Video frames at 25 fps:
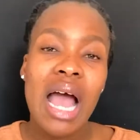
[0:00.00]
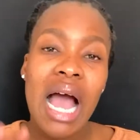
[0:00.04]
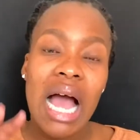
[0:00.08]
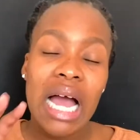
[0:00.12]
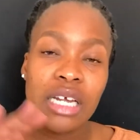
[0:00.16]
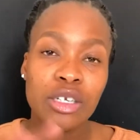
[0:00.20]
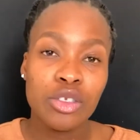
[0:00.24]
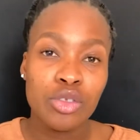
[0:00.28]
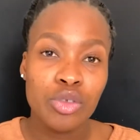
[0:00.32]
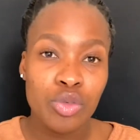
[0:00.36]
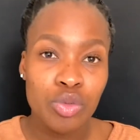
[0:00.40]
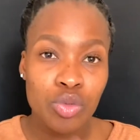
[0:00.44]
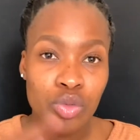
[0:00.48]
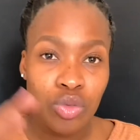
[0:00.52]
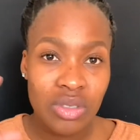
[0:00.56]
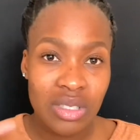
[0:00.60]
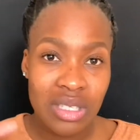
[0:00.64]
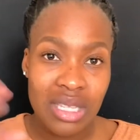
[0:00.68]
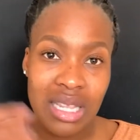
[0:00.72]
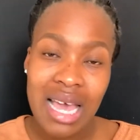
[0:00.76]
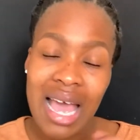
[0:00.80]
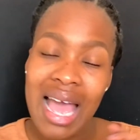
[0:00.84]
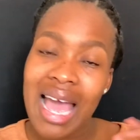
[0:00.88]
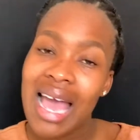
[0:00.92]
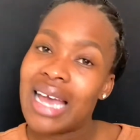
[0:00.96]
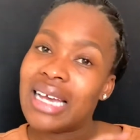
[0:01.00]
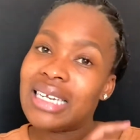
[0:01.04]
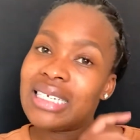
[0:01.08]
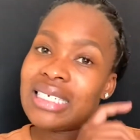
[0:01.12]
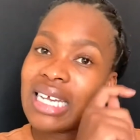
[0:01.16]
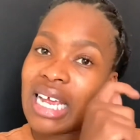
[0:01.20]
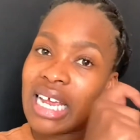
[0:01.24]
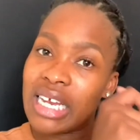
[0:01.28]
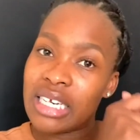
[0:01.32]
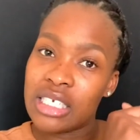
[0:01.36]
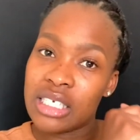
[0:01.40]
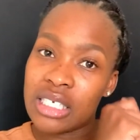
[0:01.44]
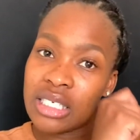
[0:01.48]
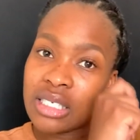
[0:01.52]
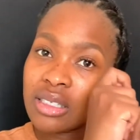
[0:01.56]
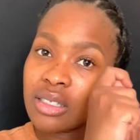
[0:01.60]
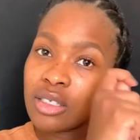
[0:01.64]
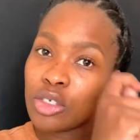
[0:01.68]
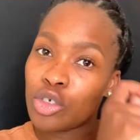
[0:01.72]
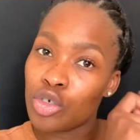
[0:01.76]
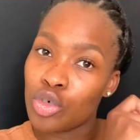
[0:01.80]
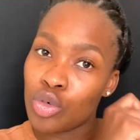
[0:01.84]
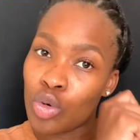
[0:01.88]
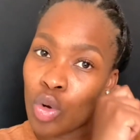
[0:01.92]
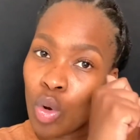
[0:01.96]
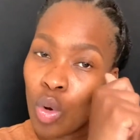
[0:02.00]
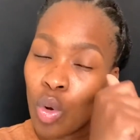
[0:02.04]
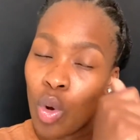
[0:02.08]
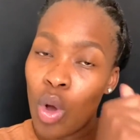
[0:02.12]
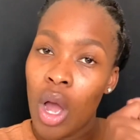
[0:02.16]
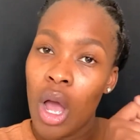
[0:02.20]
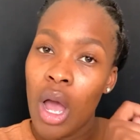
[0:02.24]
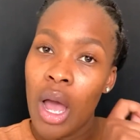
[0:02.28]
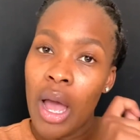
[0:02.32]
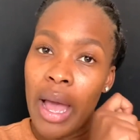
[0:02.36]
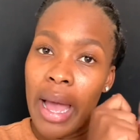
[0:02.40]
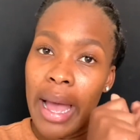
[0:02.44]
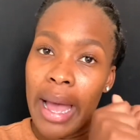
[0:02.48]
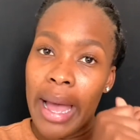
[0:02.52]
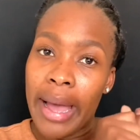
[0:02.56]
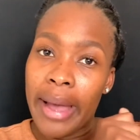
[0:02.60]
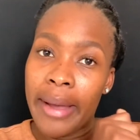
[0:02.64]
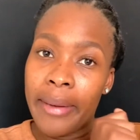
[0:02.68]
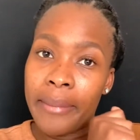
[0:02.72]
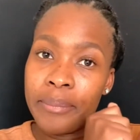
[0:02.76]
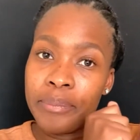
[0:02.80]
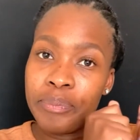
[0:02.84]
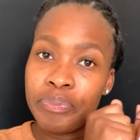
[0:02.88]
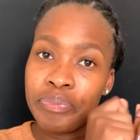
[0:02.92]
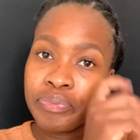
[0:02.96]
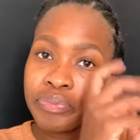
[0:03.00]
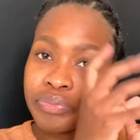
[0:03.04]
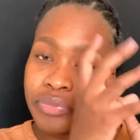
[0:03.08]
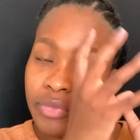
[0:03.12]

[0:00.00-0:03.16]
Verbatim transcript: I'd use that and just you know um,